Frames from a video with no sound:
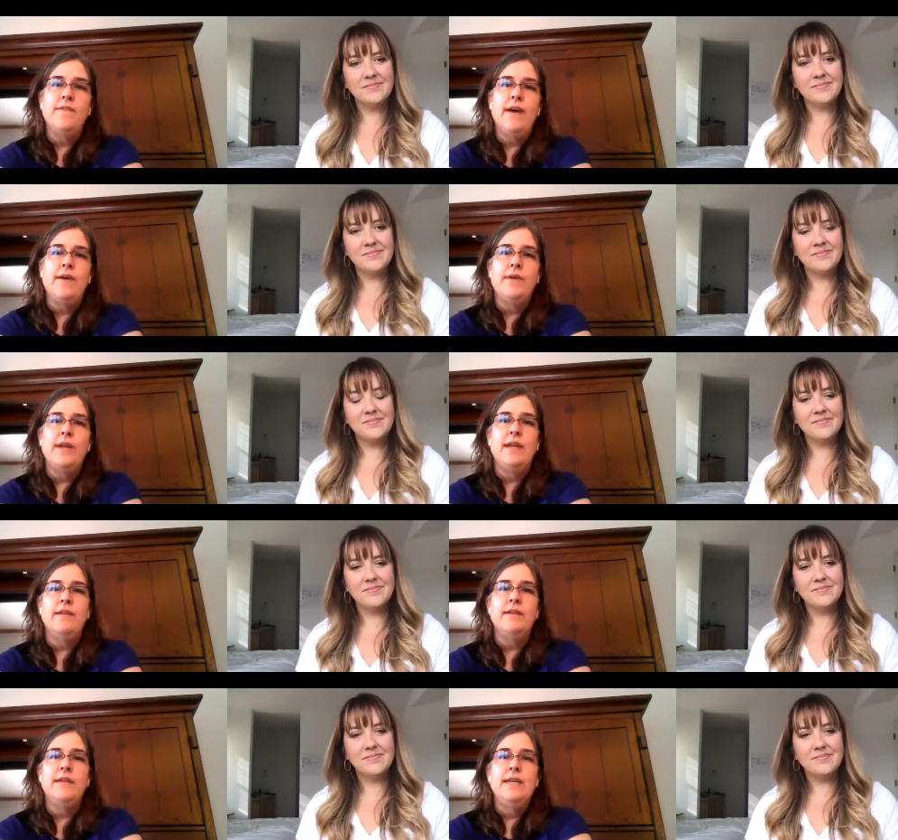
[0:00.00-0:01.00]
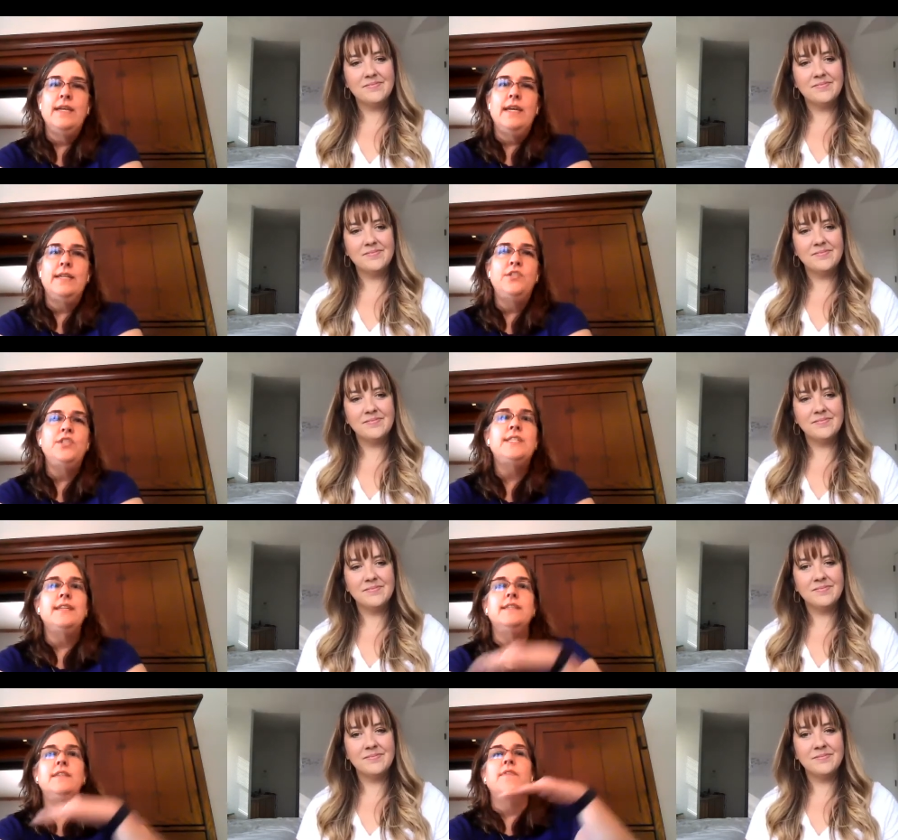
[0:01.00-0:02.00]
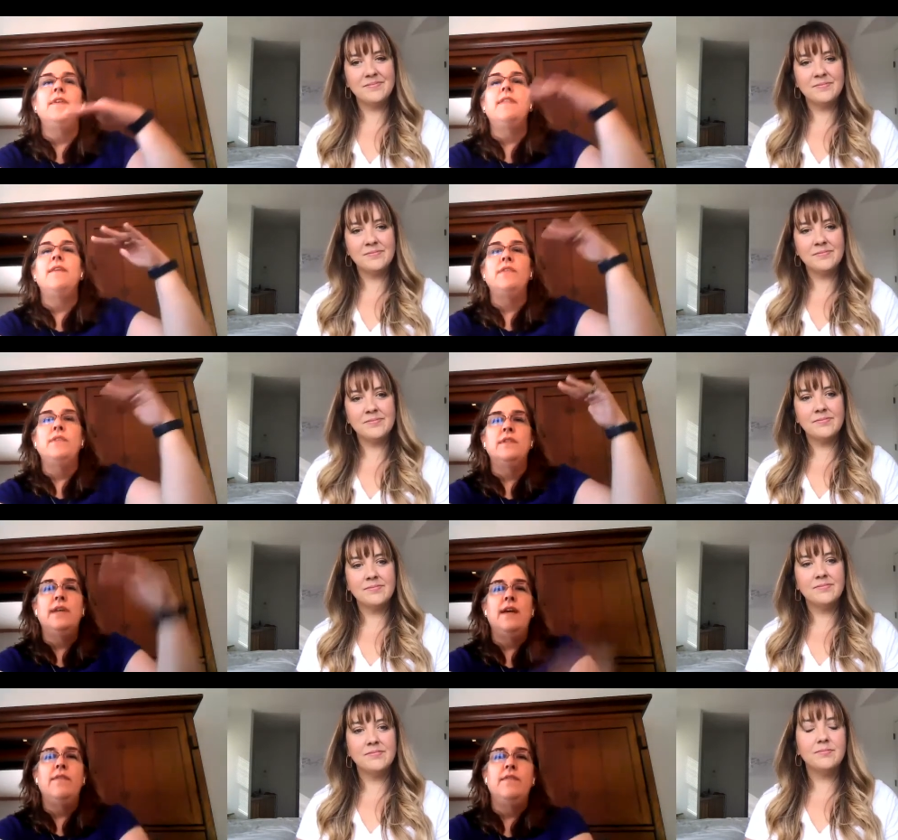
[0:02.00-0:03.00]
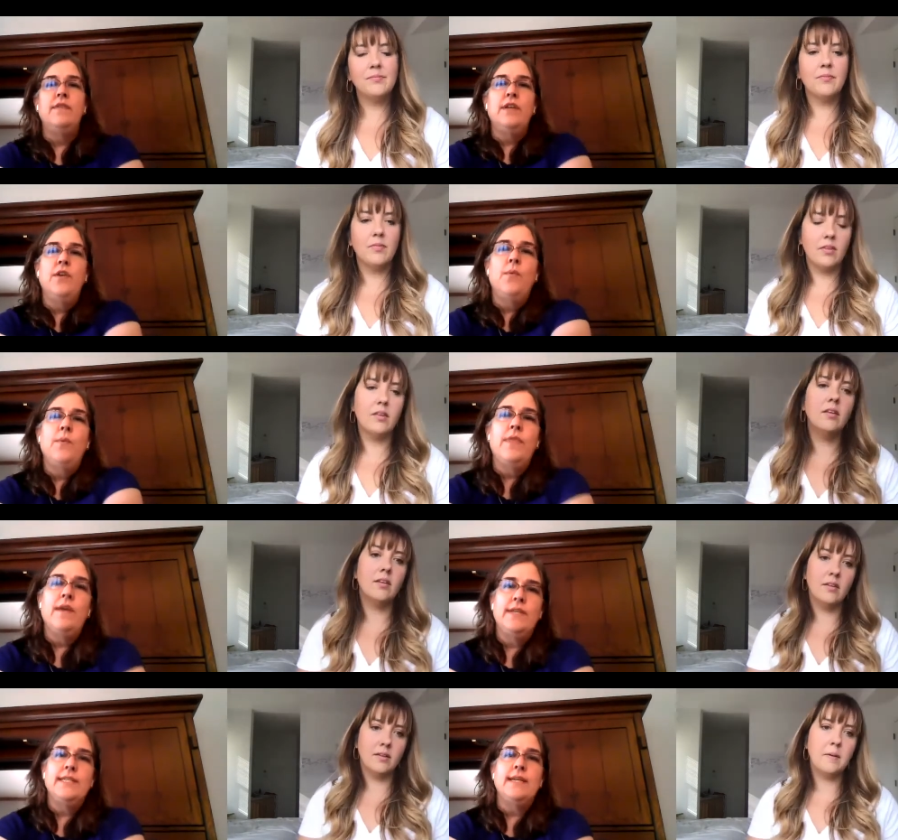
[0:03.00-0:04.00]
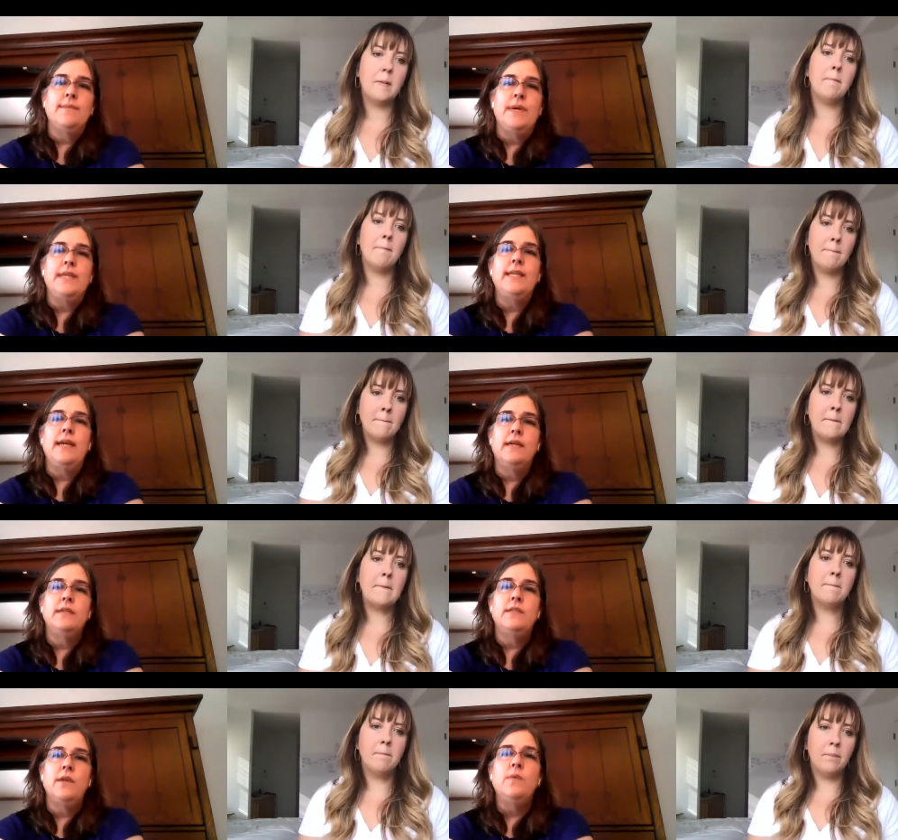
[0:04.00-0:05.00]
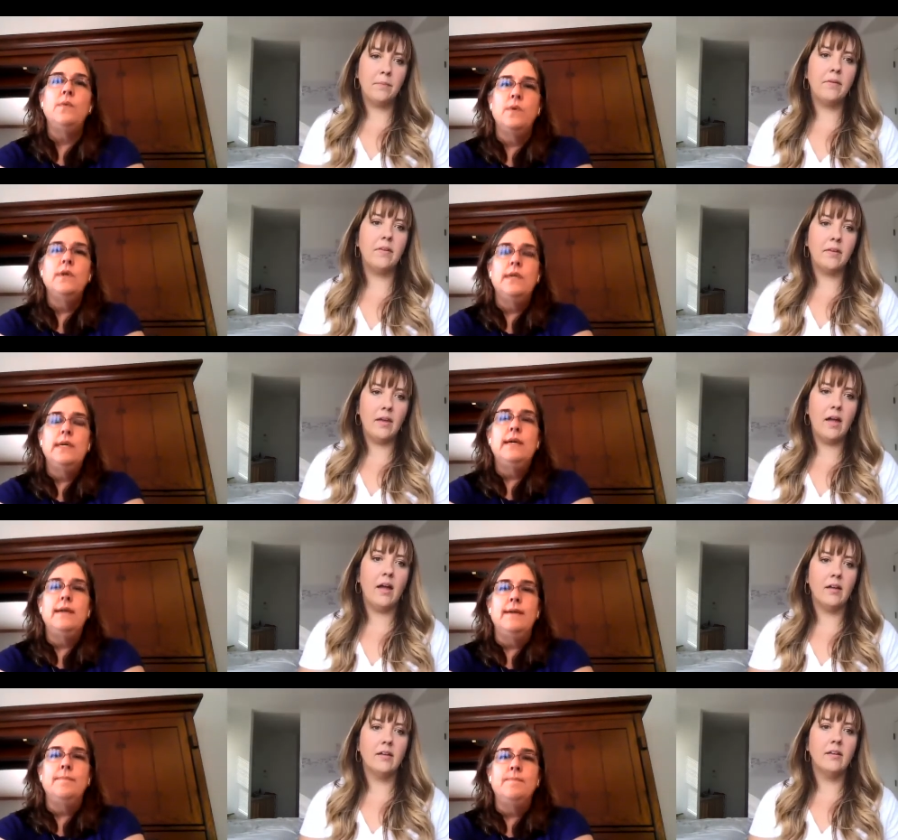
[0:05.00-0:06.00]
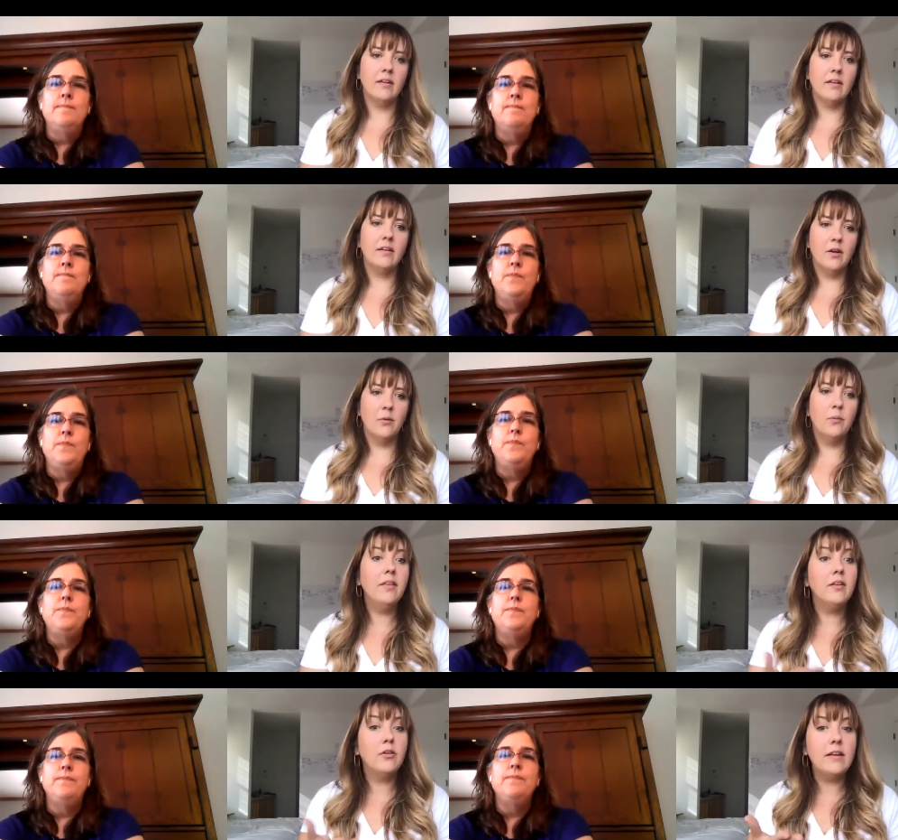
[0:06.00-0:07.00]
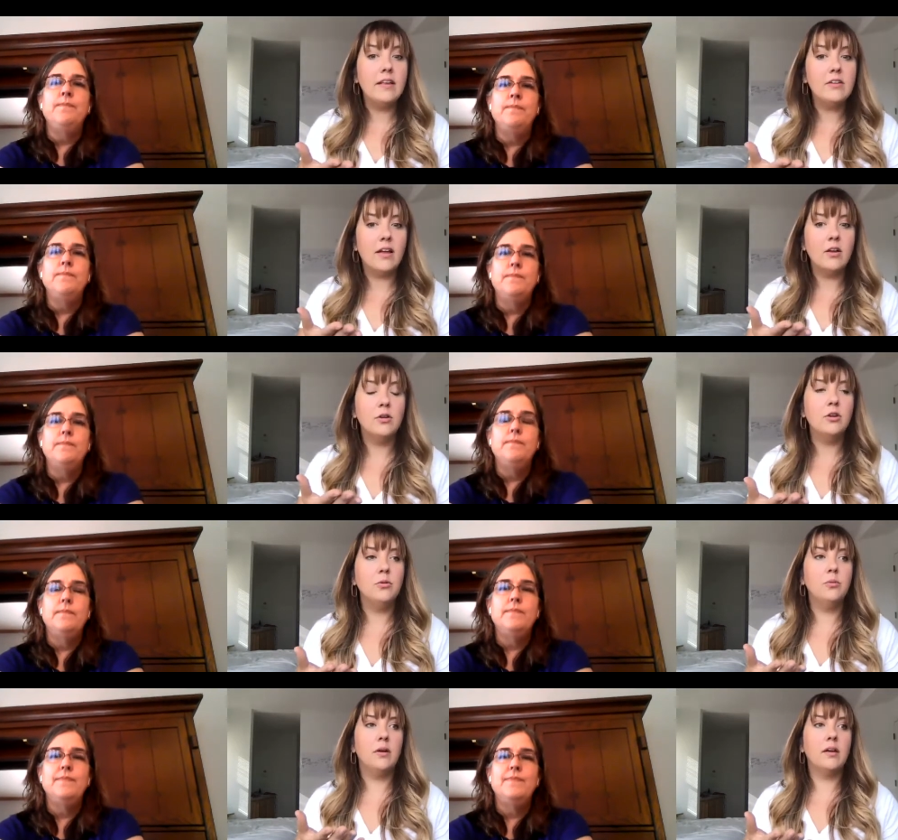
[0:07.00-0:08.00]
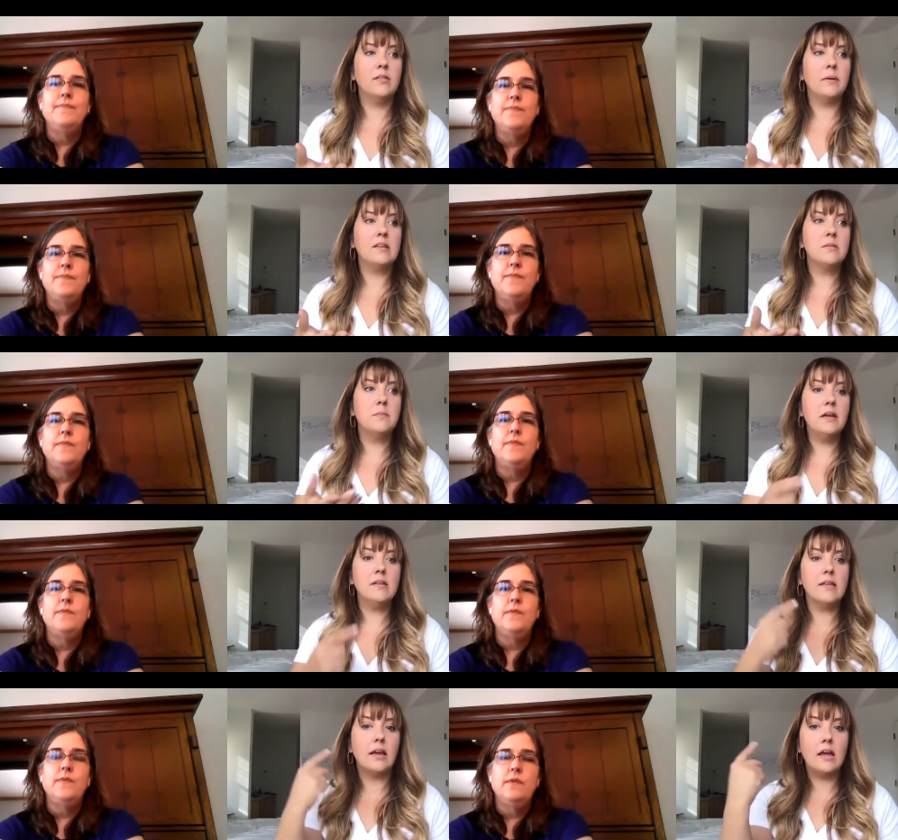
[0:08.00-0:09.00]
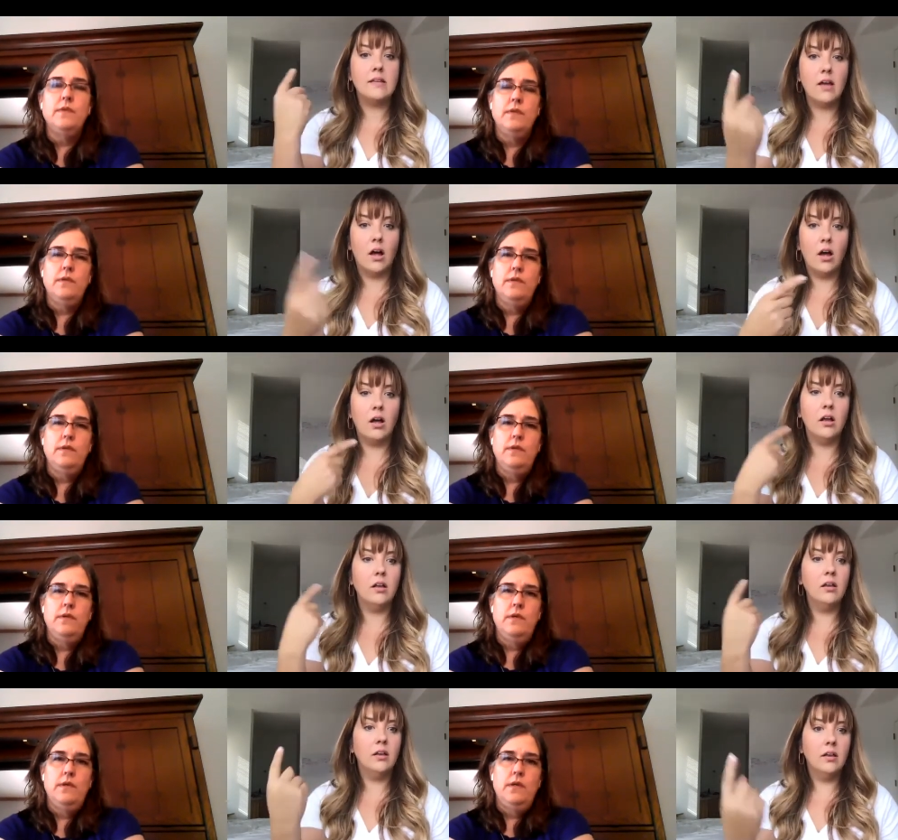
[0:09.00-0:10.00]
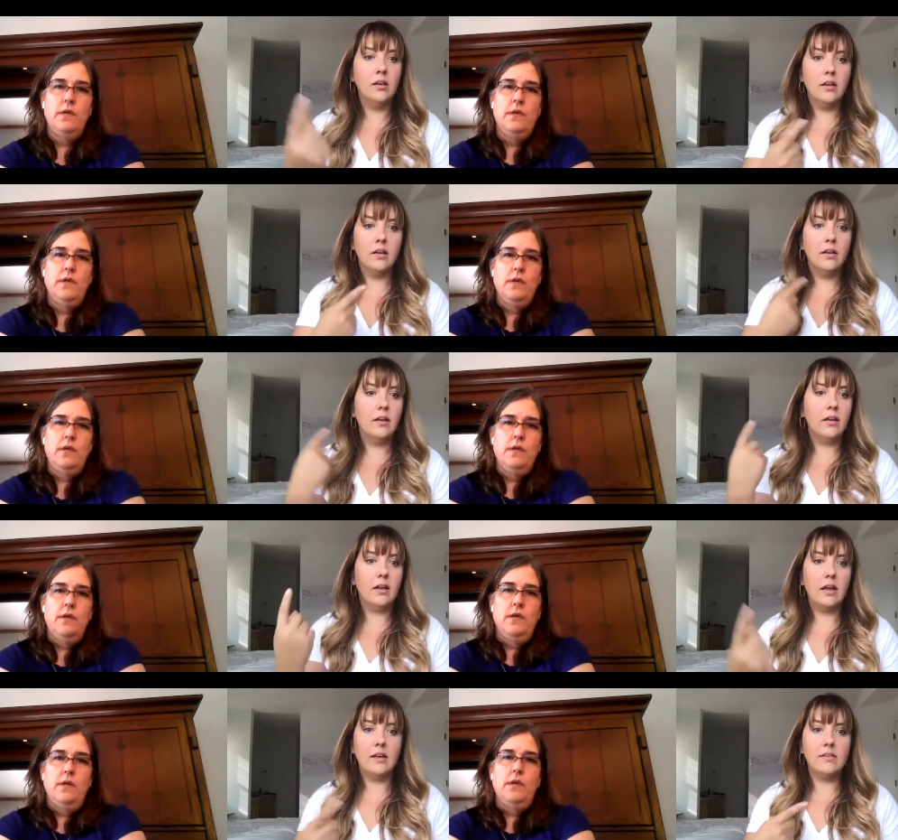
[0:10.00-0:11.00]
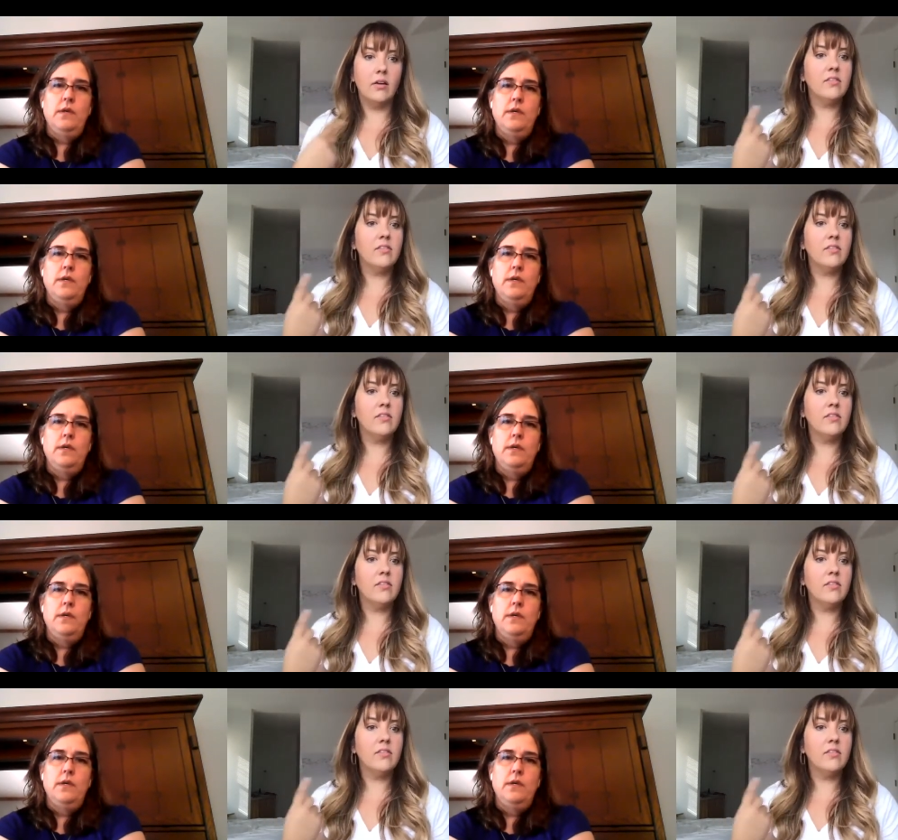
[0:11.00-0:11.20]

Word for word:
Speaker 1: out. And it's just at a different level, every, you know, with every step I take. So,
Speaker 2: yeah. Um, one of the great things I know you explained to me is like it's all it's all a